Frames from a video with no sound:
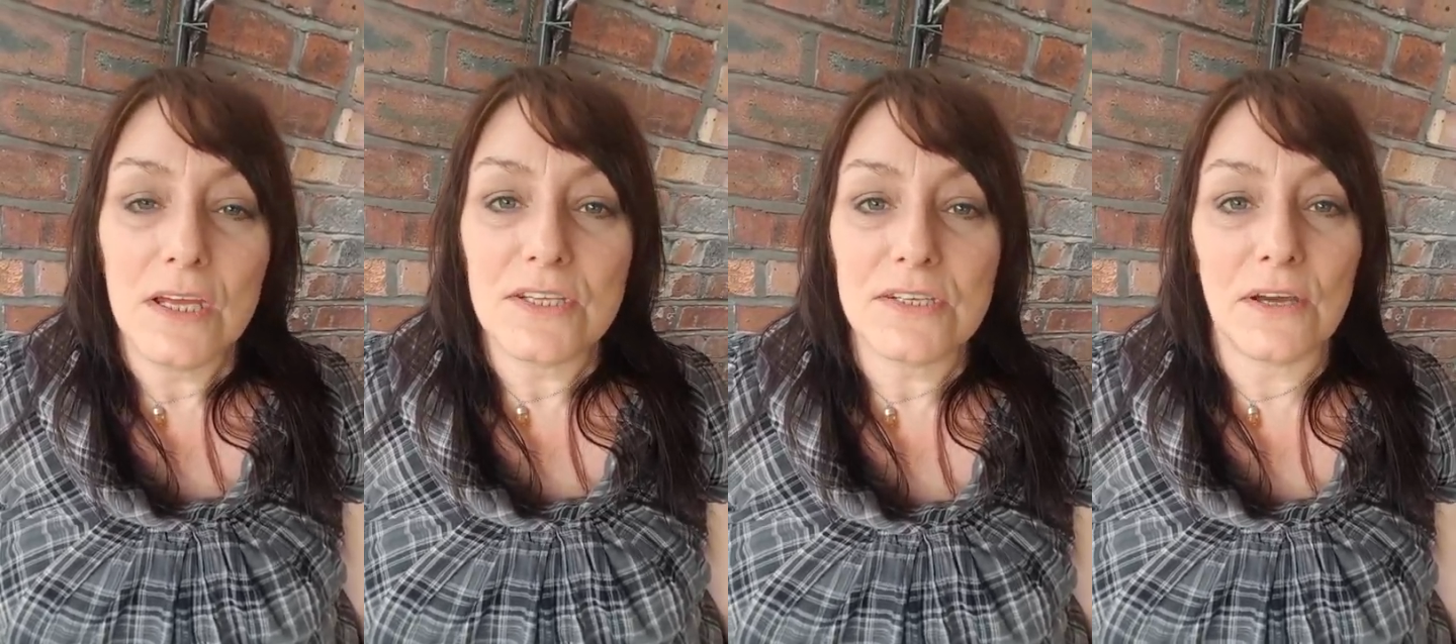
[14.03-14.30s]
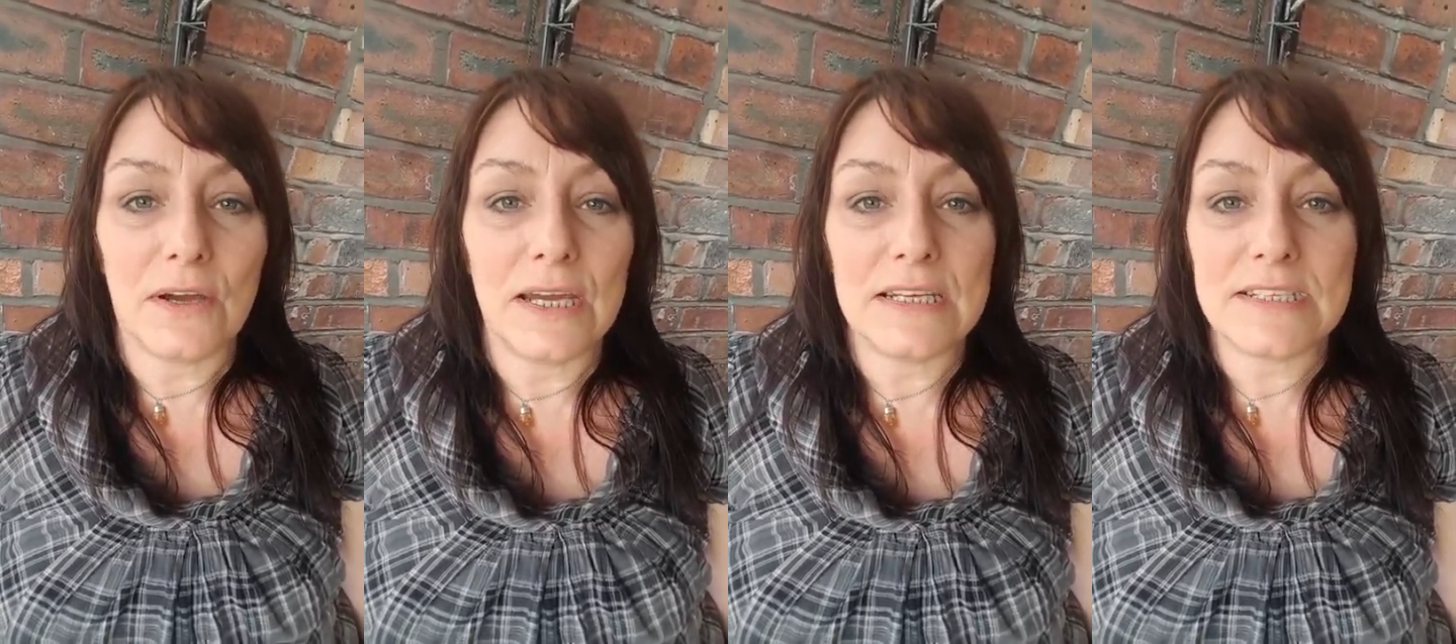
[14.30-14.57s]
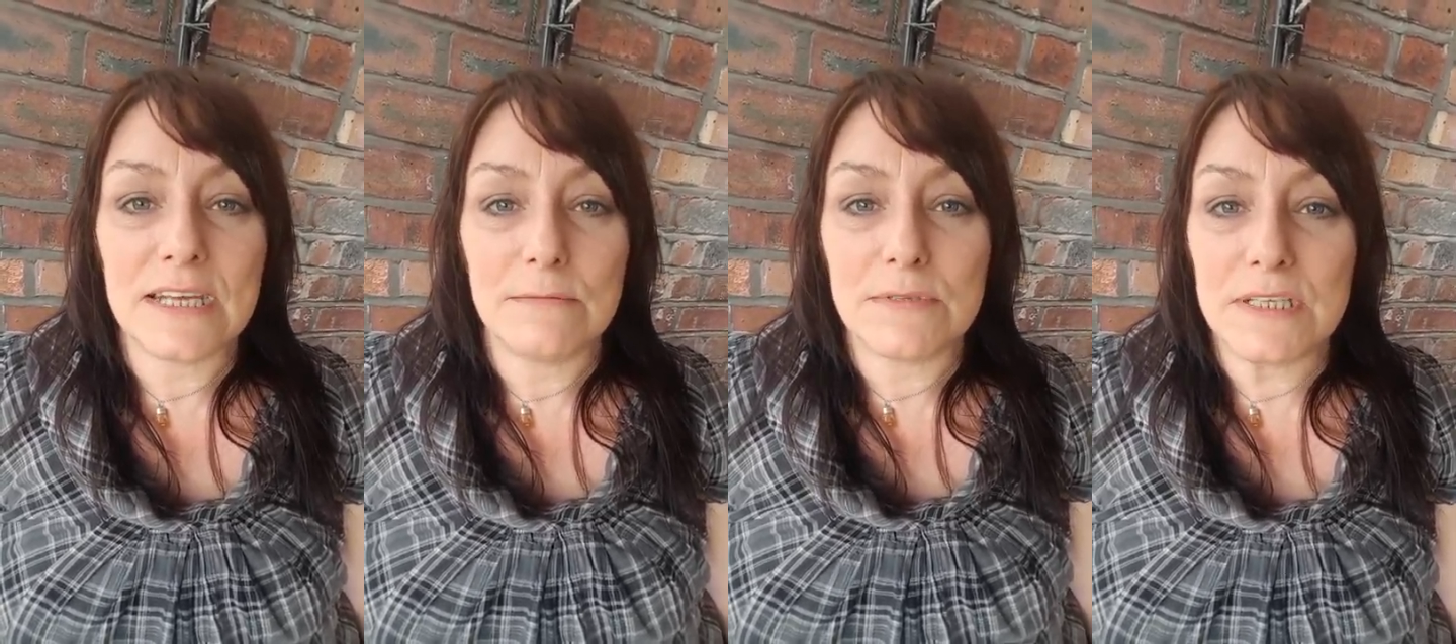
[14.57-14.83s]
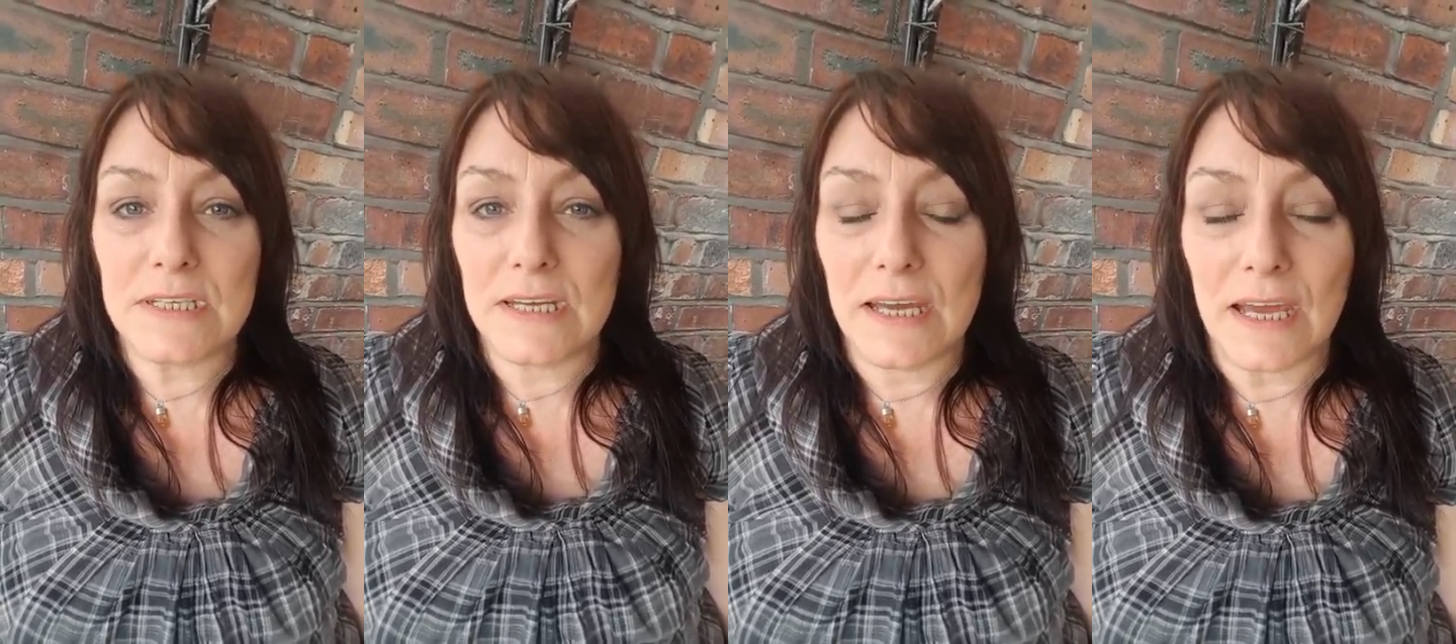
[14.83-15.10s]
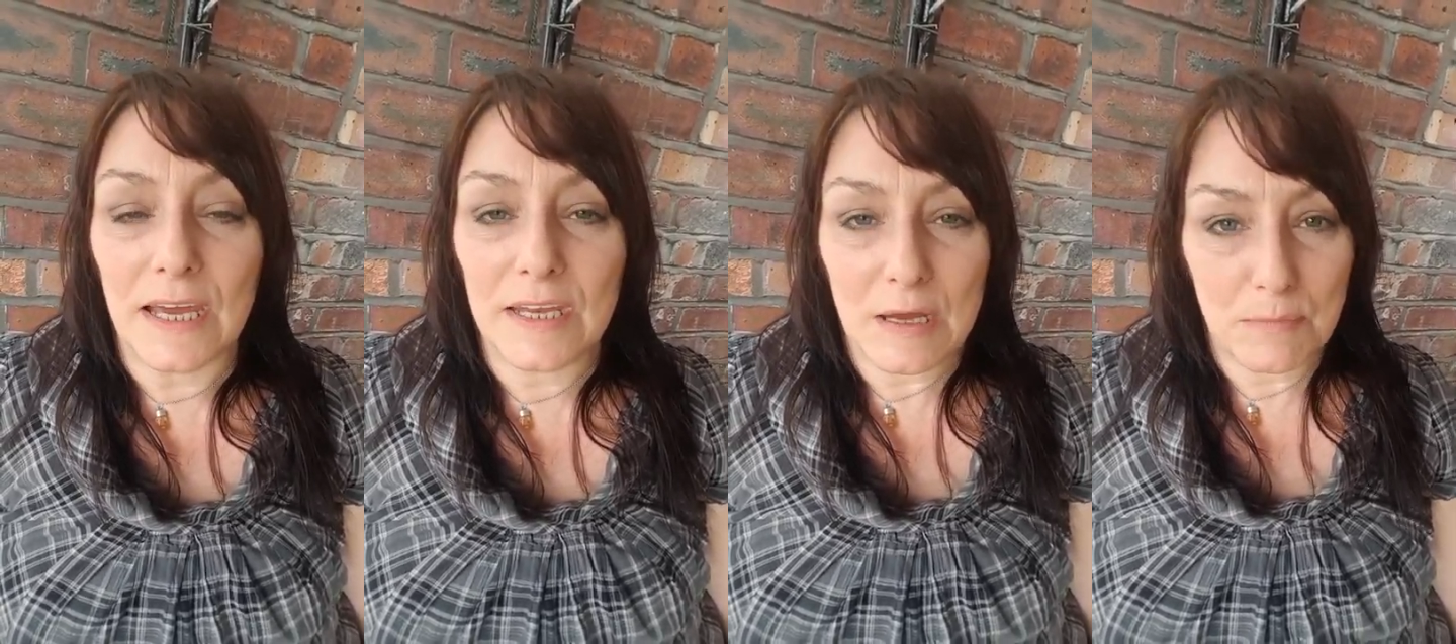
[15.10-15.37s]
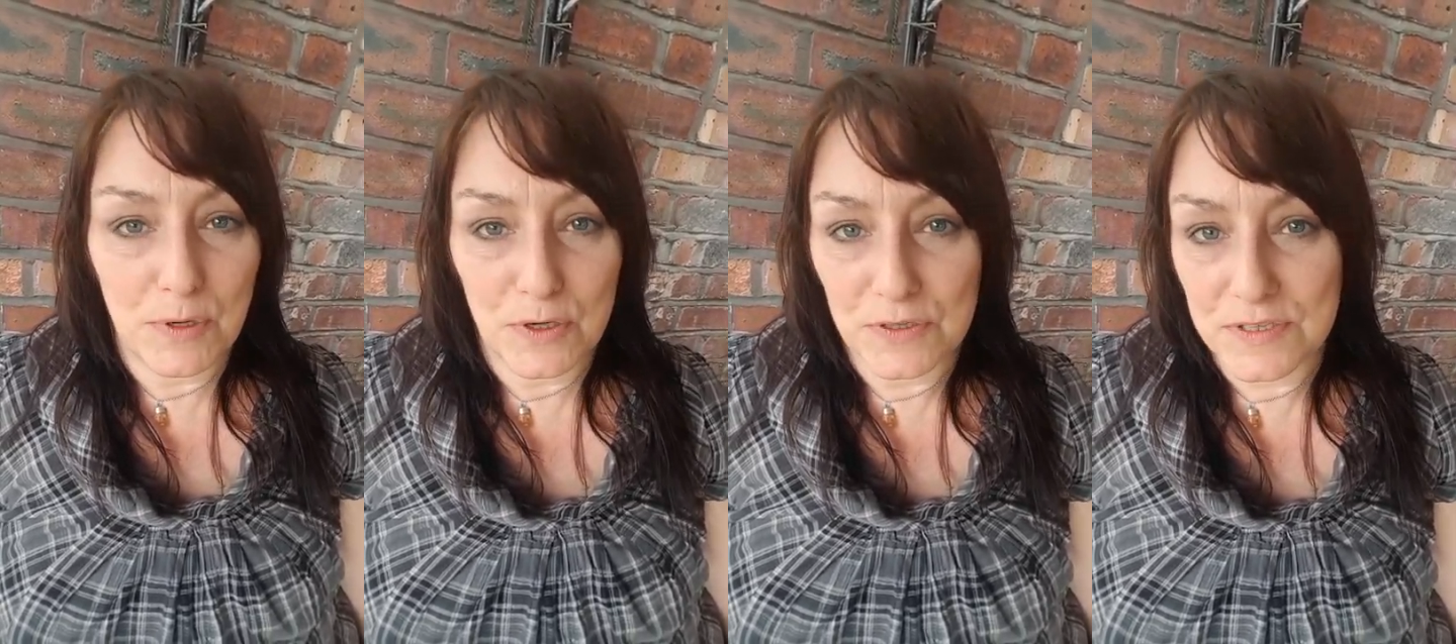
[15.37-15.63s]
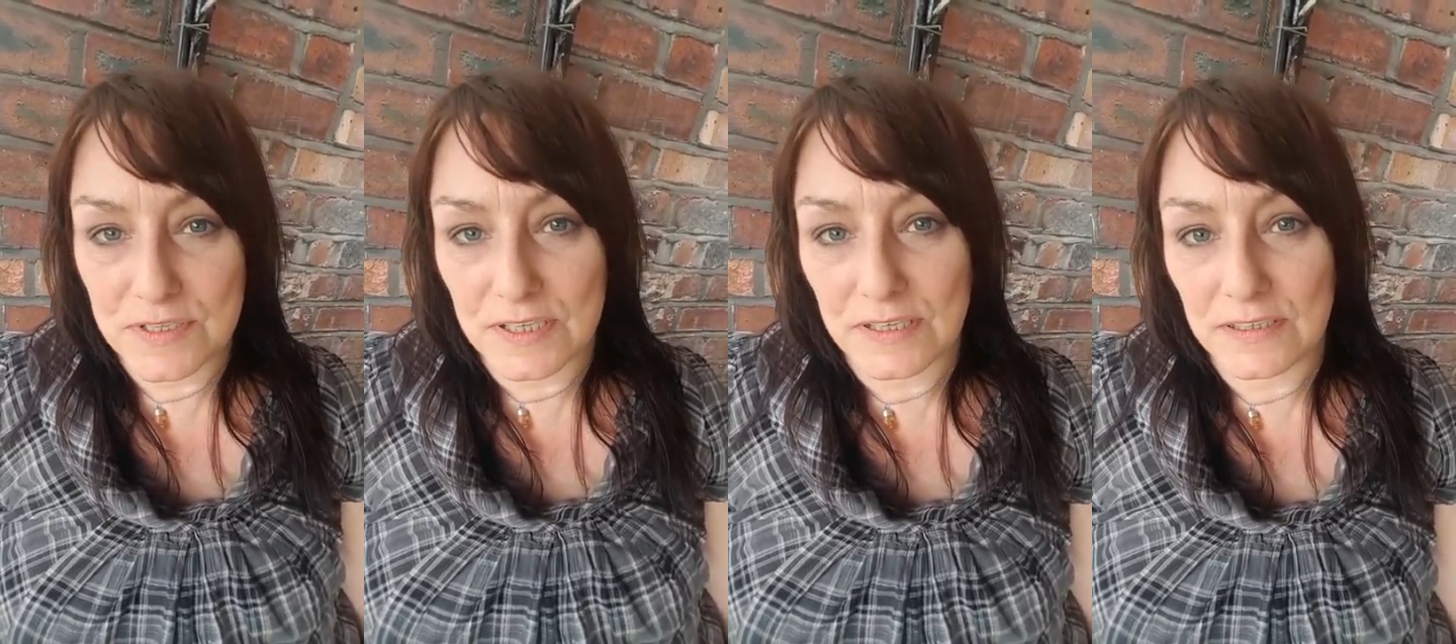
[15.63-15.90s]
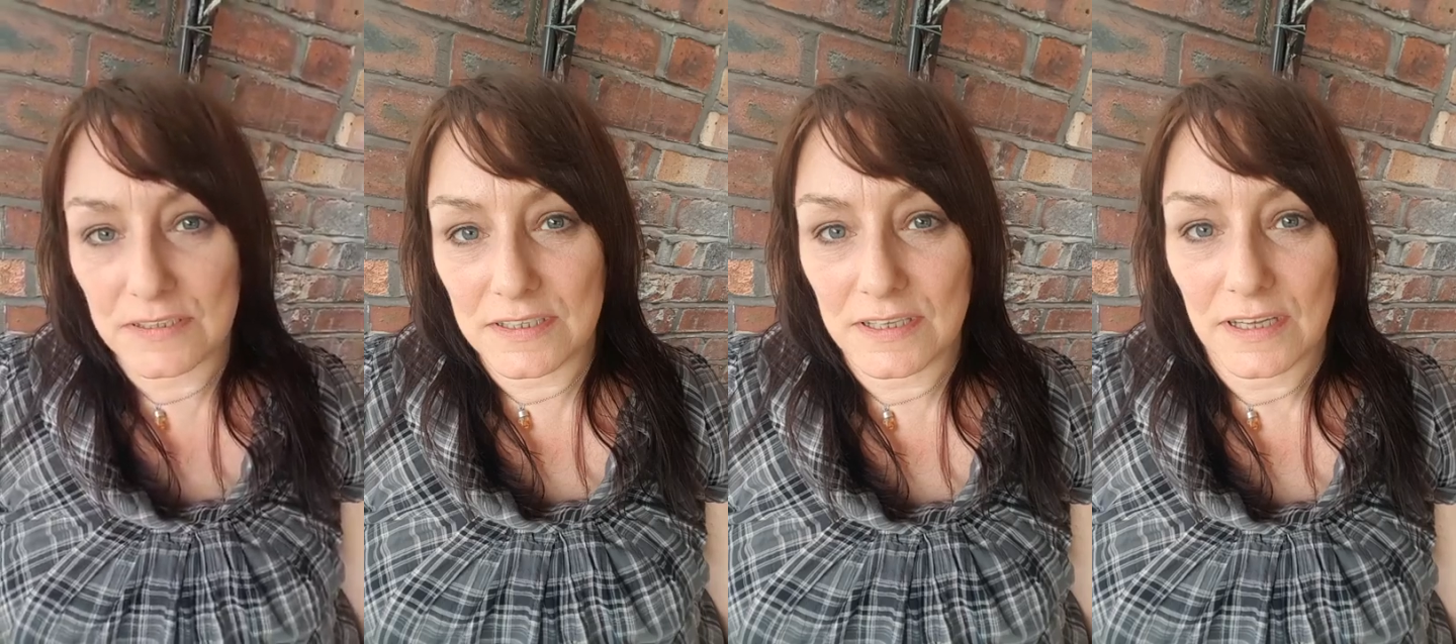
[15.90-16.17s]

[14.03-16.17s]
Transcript: So I accepted it and I posted